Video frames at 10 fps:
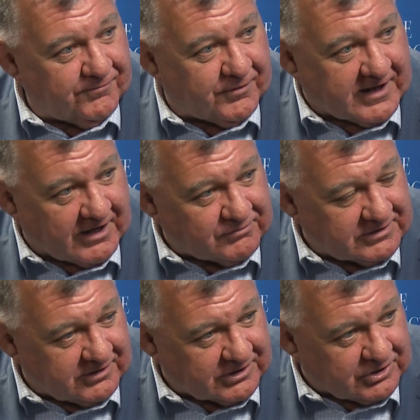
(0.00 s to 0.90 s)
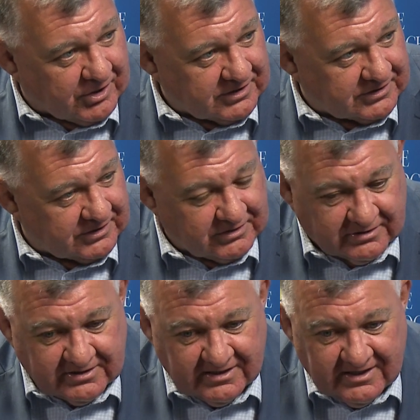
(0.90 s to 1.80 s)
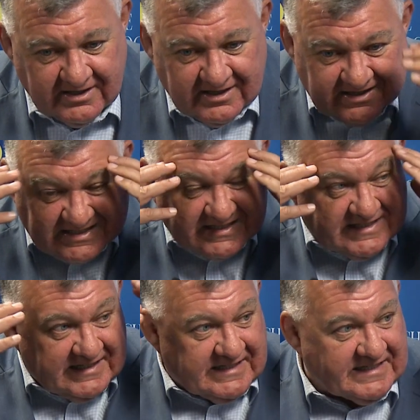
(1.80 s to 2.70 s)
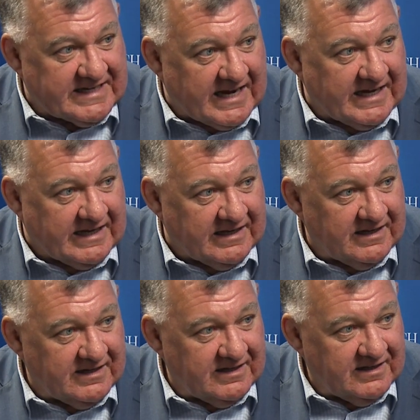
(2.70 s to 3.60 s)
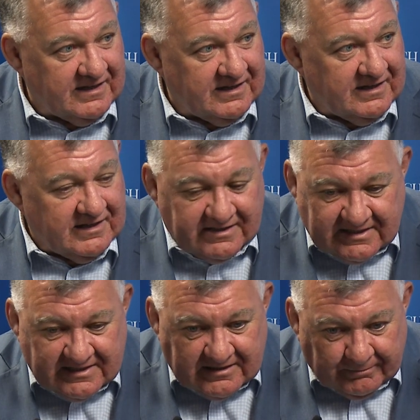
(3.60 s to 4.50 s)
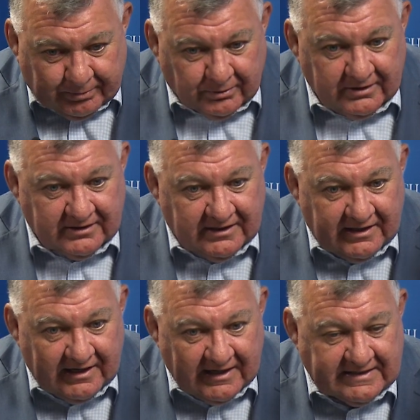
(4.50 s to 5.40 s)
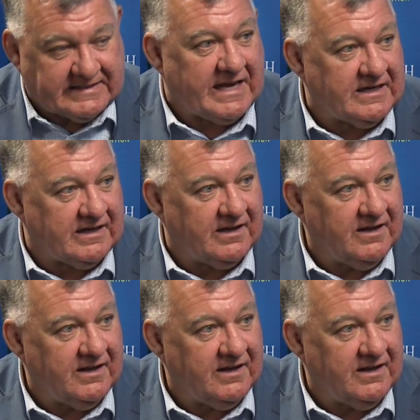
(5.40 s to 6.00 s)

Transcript: for countries like China to use. This is insane. This is completely insanity.